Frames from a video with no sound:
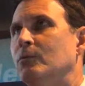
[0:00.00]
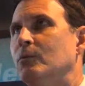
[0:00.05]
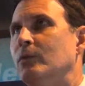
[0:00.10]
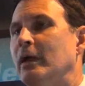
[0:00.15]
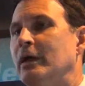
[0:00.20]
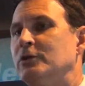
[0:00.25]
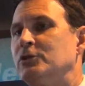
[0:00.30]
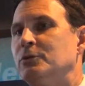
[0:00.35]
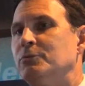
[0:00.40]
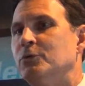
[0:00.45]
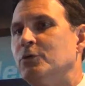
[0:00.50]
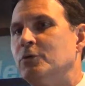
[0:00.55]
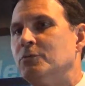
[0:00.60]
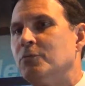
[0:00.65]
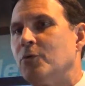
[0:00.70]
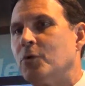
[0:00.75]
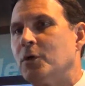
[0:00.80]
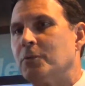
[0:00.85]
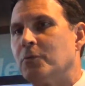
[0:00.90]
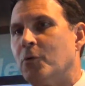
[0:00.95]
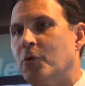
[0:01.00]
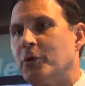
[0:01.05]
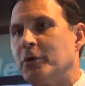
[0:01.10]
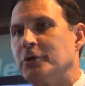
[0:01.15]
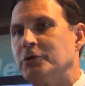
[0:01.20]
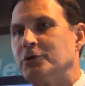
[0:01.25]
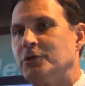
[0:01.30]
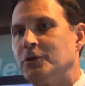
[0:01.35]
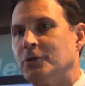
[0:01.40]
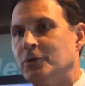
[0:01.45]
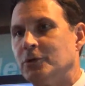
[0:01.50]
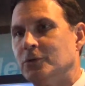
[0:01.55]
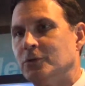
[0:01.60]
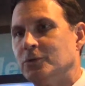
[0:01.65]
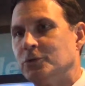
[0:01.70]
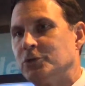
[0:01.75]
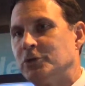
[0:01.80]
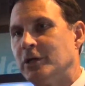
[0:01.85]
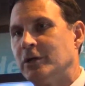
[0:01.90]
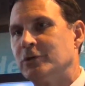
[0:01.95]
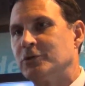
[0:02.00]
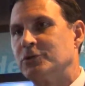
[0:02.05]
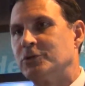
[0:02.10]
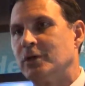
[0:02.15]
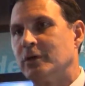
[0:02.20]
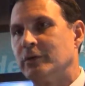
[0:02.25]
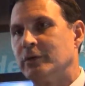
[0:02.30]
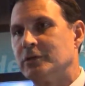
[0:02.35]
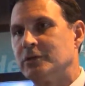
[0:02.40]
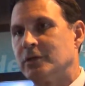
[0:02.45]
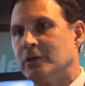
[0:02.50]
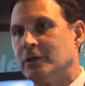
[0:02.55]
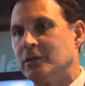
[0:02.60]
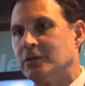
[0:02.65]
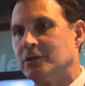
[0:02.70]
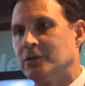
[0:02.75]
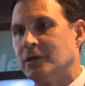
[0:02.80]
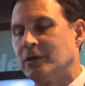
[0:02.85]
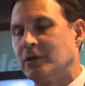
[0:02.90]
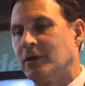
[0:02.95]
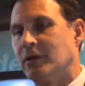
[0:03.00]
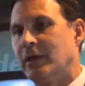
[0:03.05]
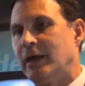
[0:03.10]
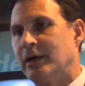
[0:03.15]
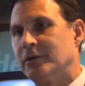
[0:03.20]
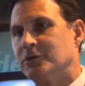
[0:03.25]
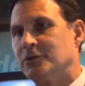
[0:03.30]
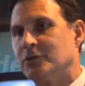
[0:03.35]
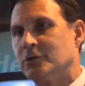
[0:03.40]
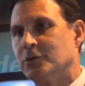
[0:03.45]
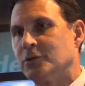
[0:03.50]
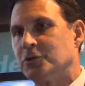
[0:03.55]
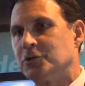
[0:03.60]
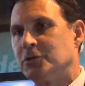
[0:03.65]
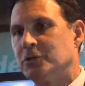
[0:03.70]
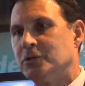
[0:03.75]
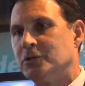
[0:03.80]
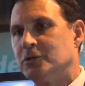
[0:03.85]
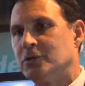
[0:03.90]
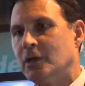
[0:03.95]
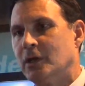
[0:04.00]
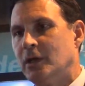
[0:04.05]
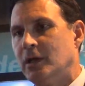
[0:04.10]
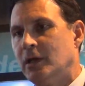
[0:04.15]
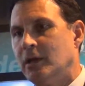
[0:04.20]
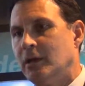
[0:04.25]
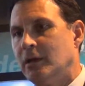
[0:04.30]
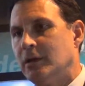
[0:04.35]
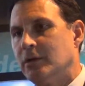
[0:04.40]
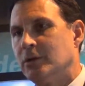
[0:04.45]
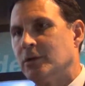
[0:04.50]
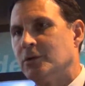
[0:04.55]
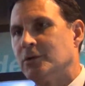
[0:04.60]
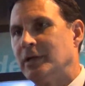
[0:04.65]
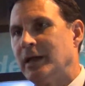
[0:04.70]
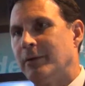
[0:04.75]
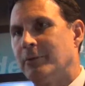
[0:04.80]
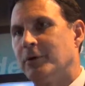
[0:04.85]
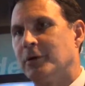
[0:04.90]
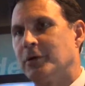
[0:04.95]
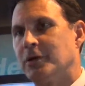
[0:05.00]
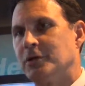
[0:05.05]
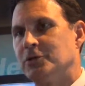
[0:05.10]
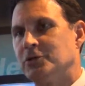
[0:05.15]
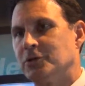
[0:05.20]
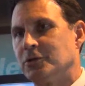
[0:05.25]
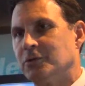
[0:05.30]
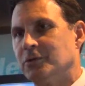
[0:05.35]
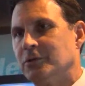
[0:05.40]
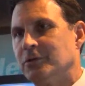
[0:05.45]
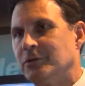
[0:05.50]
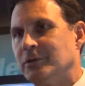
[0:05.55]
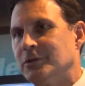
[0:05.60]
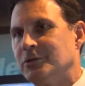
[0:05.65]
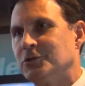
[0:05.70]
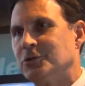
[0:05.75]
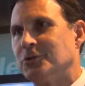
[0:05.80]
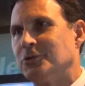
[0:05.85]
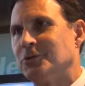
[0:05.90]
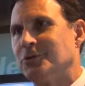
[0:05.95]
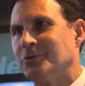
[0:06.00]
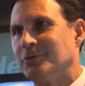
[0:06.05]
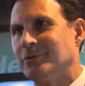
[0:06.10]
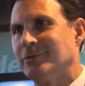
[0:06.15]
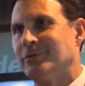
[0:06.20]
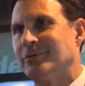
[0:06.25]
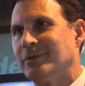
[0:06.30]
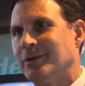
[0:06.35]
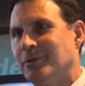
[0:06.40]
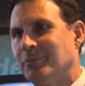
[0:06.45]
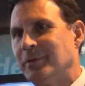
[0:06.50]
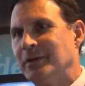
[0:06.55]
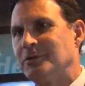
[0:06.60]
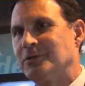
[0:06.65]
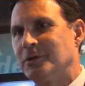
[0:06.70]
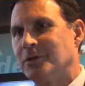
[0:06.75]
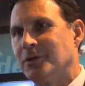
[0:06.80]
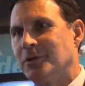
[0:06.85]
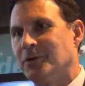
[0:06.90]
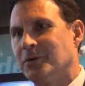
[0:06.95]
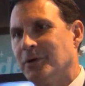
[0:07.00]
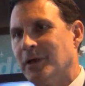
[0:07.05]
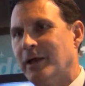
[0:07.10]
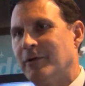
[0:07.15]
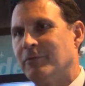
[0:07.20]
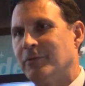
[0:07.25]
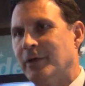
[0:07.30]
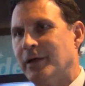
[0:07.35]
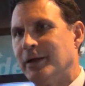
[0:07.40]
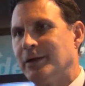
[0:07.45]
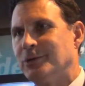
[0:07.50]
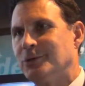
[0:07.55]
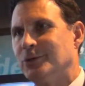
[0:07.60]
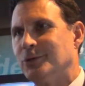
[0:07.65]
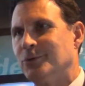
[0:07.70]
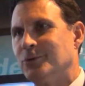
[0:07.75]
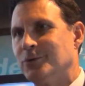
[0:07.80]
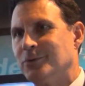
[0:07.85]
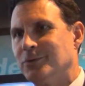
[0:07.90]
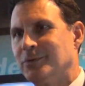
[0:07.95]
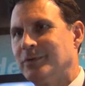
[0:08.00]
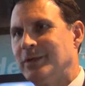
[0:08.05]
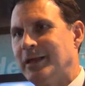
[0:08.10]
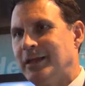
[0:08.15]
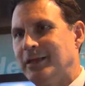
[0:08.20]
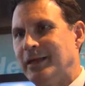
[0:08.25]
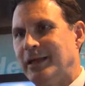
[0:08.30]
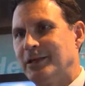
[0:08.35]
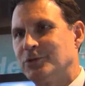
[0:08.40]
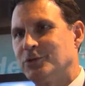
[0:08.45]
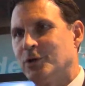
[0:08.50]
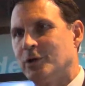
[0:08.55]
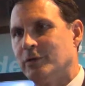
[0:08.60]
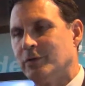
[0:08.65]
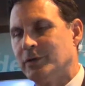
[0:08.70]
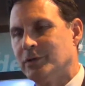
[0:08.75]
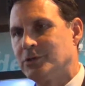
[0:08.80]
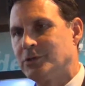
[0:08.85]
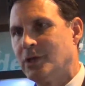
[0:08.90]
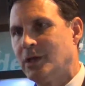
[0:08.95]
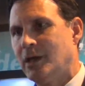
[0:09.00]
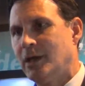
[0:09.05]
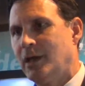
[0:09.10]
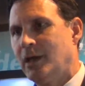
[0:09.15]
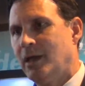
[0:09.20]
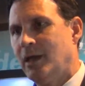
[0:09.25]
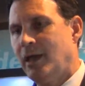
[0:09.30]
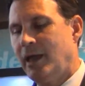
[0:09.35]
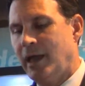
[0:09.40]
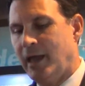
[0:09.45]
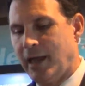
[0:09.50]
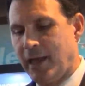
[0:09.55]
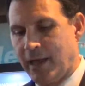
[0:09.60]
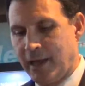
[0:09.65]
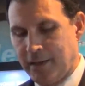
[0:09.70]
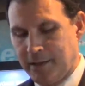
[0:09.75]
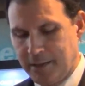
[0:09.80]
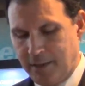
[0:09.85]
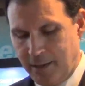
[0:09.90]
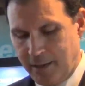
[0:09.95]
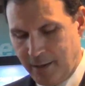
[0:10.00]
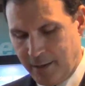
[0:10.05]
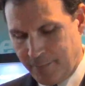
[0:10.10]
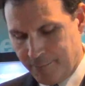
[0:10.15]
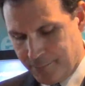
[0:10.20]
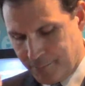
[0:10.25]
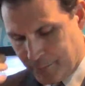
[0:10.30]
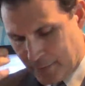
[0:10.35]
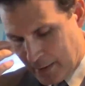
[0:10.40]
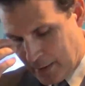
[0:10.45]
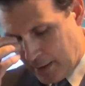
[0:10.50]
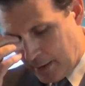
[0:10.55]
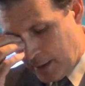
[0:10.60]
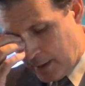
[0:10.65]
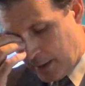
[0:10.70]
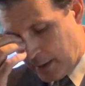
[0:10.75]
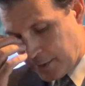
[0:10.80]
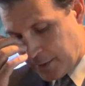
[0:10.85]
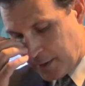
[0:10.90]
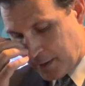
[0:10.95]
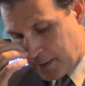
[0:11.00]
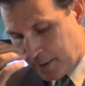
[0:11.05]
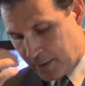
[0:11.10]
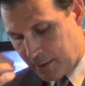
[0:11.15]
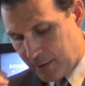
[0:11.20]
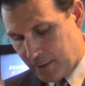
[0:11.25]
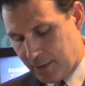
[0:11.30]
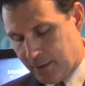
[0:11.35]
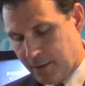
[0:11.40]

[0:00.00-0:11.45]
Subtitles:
as you move more and more to shared services and cloud solutions, your network is your basically your lifeline to getting that service. And I think